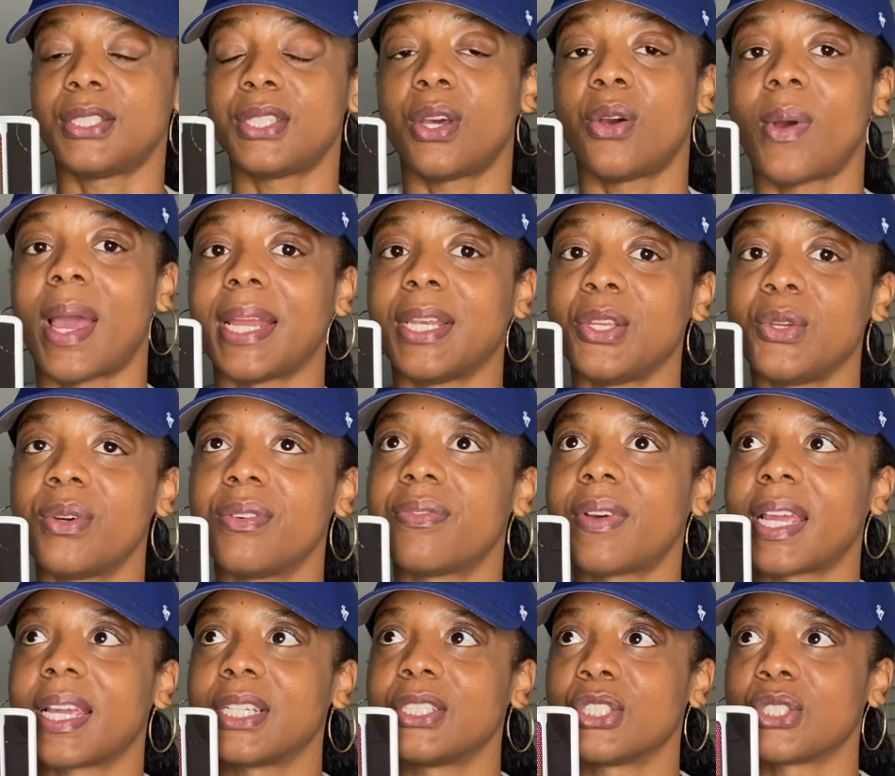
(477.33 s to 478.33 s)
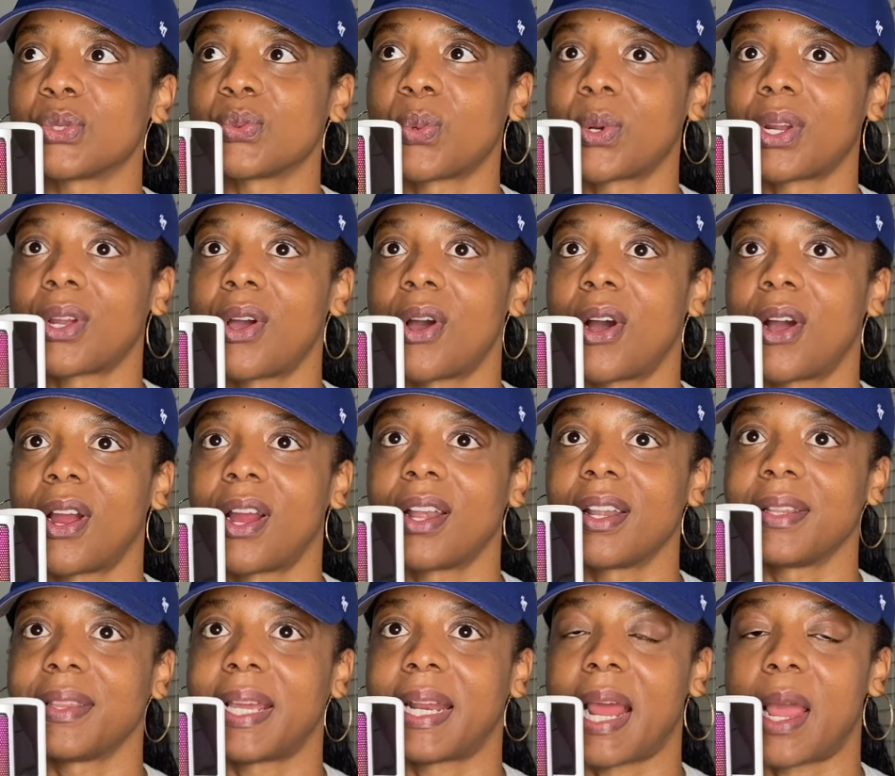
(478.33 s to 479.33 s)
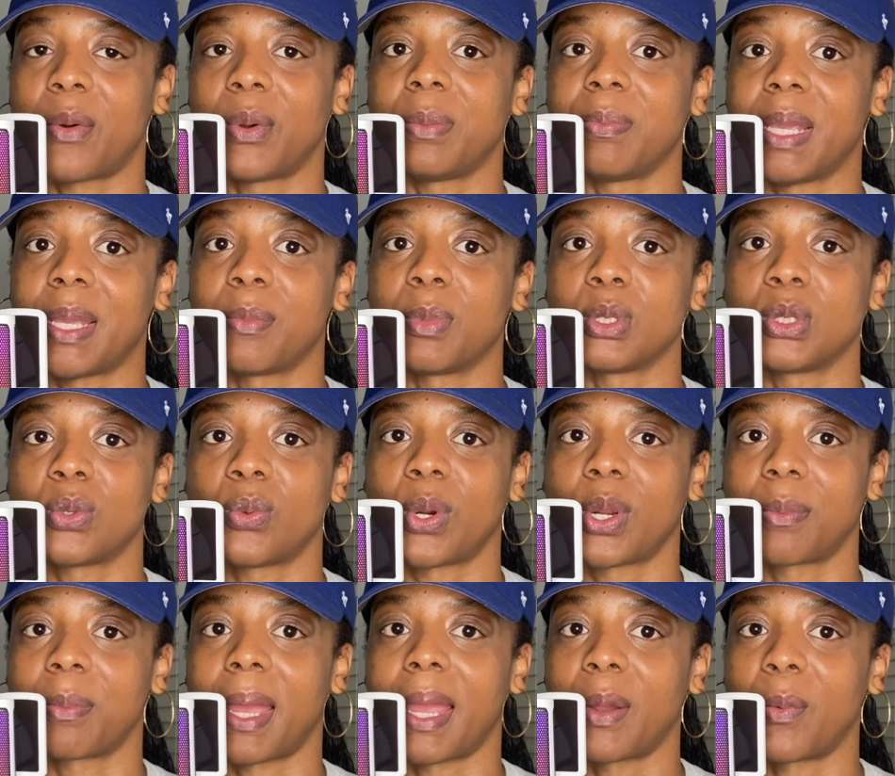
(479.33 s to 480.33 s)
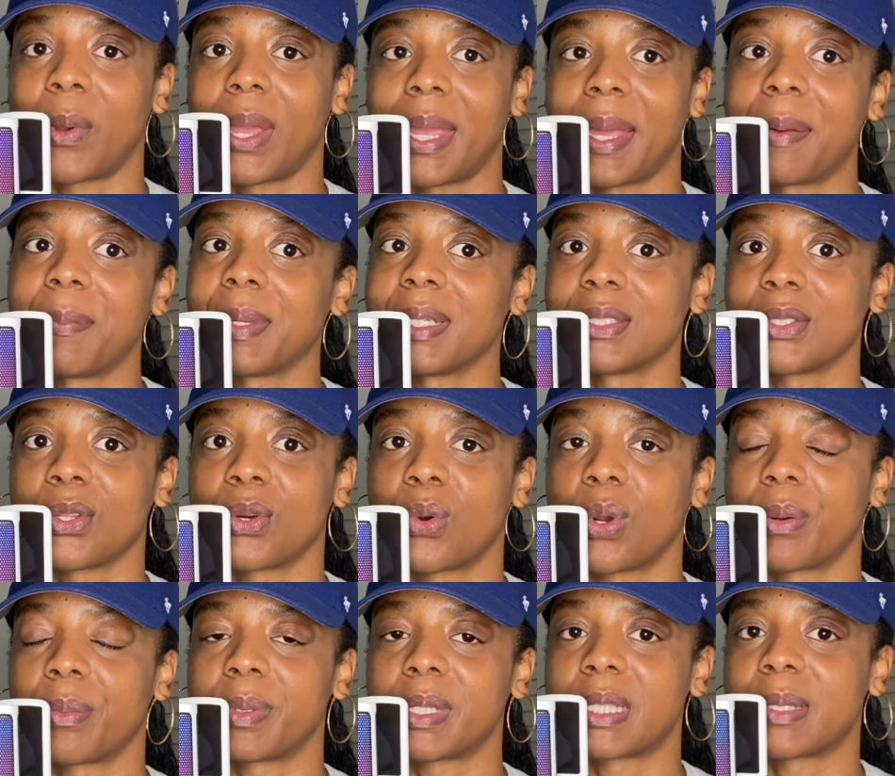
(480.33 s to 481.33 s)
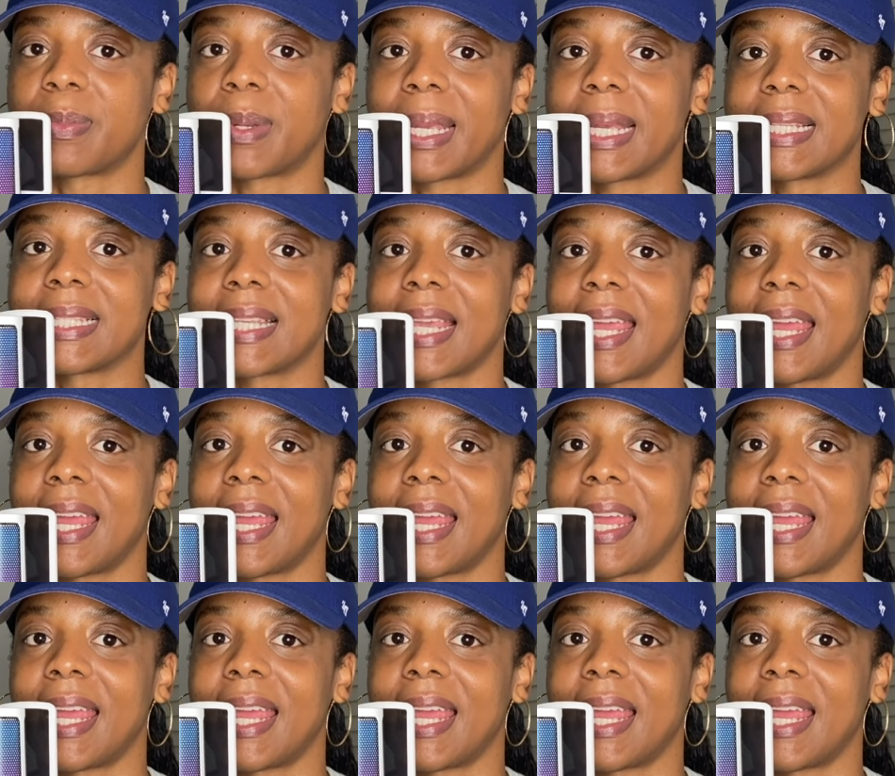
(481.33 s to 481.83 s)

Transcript: So I knew if I could just work hard that I would be able to work my way up into the corporate space.